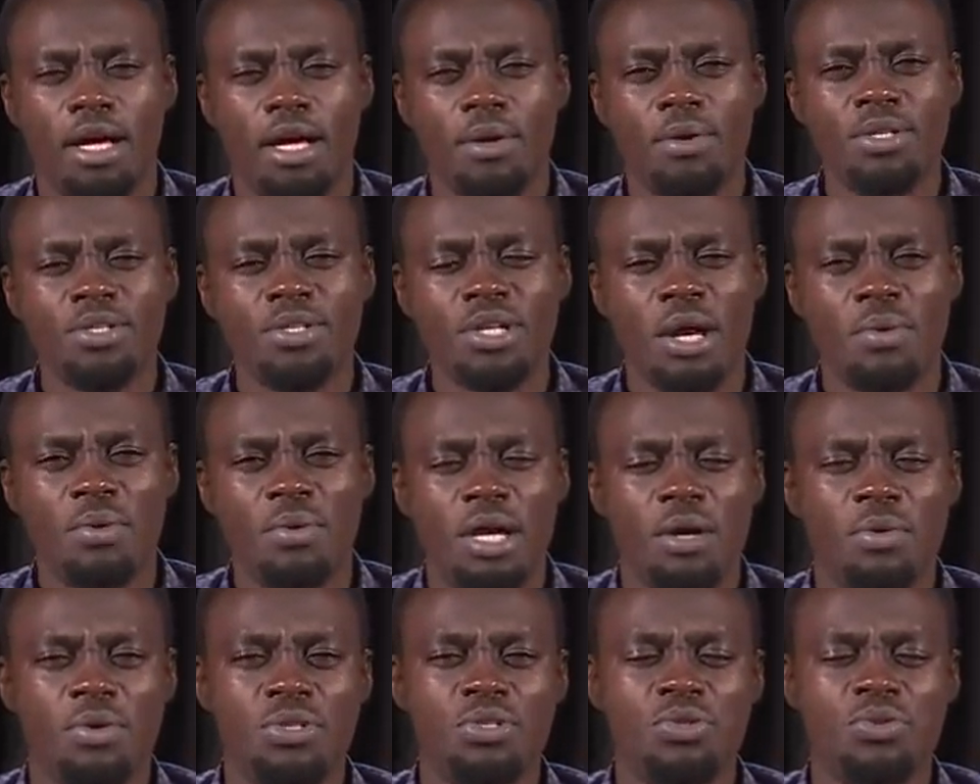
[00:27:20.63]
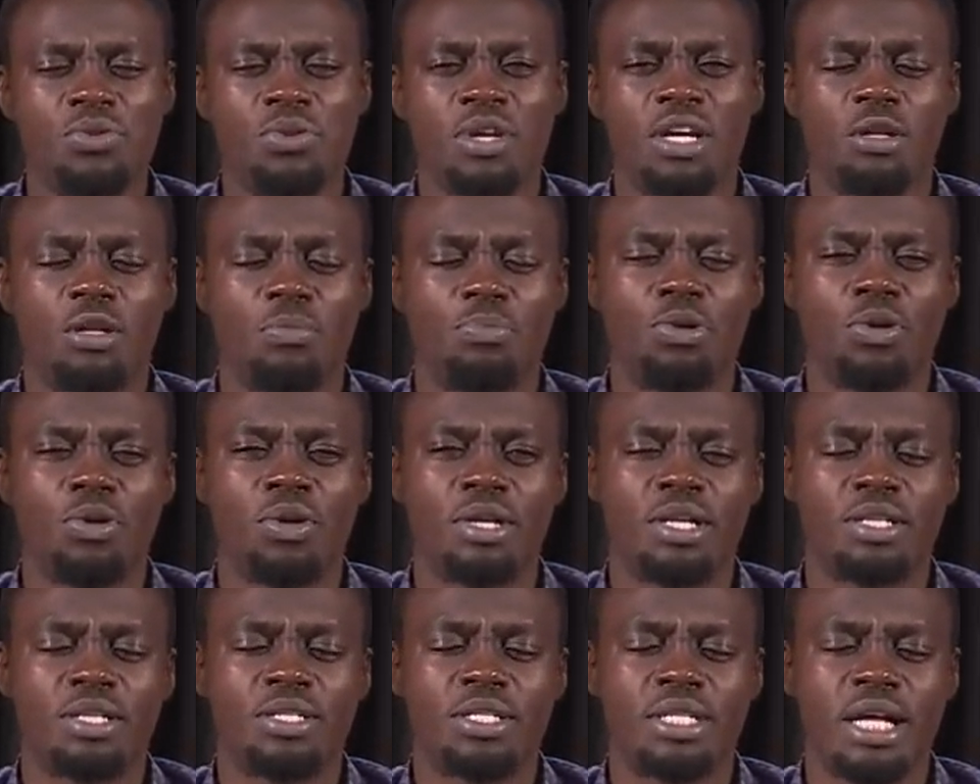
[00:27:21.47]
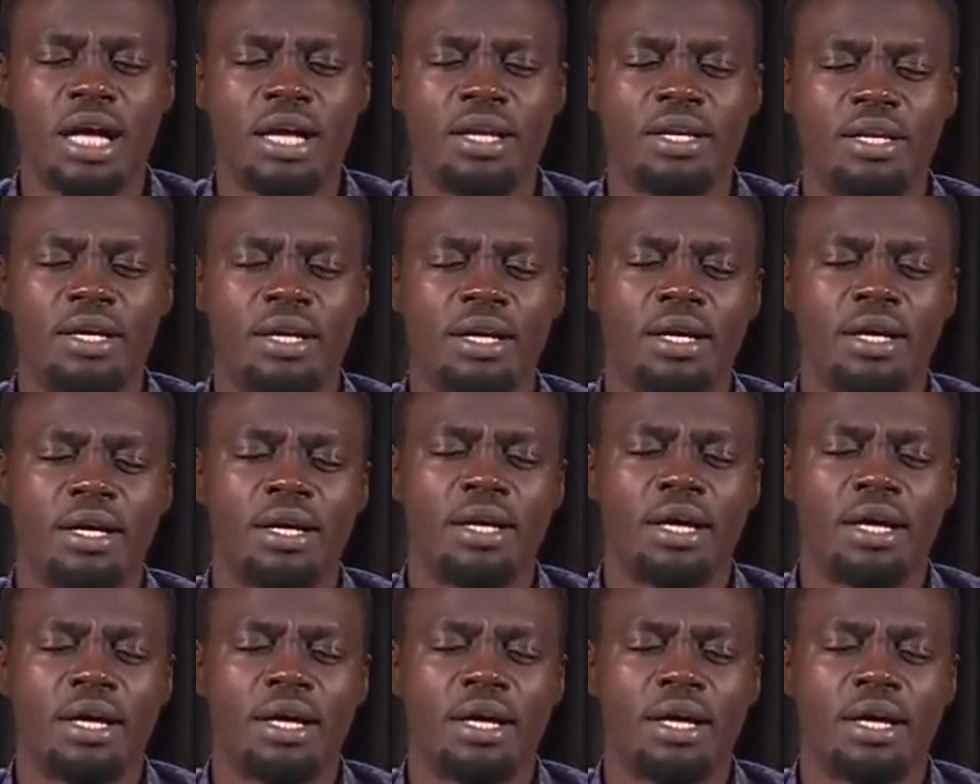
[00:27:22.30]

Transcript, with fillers: I want, I, I want you to help you understand.